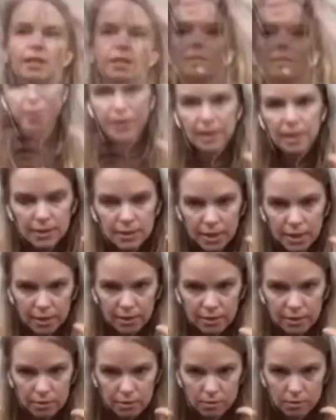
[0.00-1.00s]
like this, like
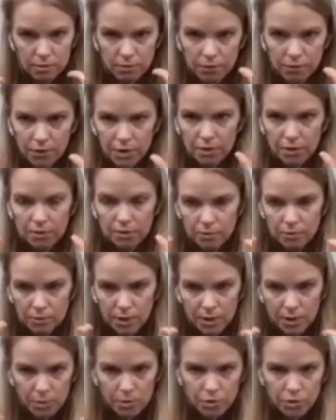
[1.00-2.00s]
we
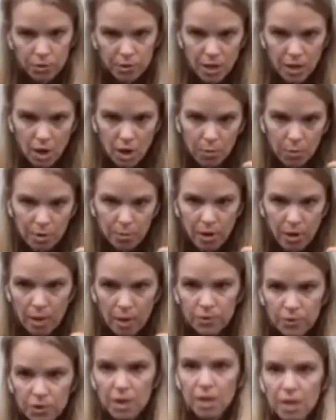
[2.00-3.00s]
were doing the open of
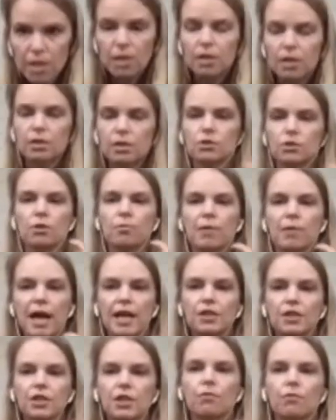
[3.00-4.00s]
palms. So
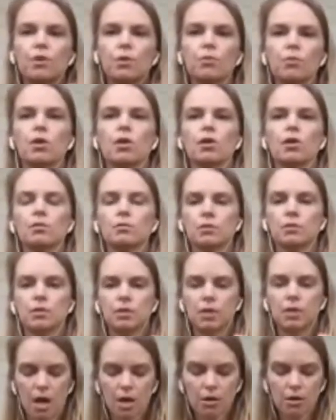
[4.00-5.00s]
imagine if we were
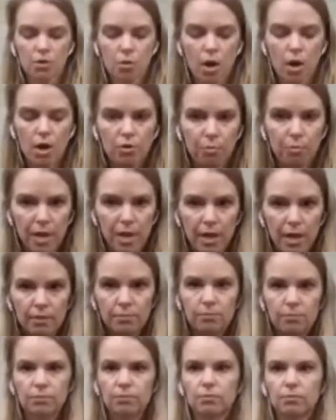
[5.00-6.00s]
on quadruped,
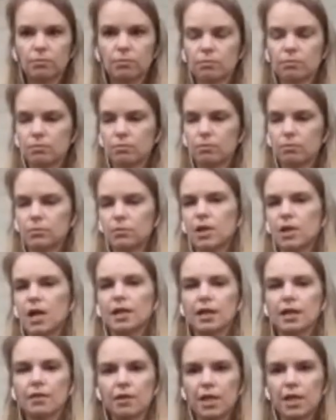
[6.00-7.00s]
not
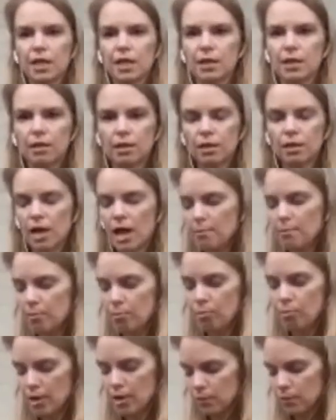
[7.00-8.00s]
giving any alignment
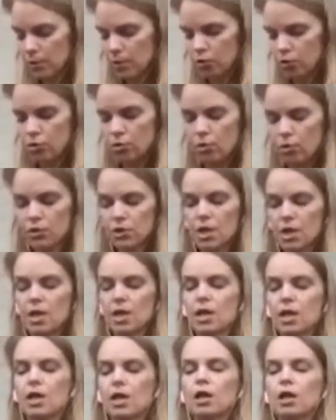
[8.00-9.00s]
points for your shoulders.
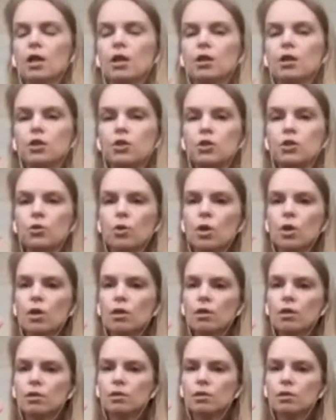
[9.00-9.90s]
Your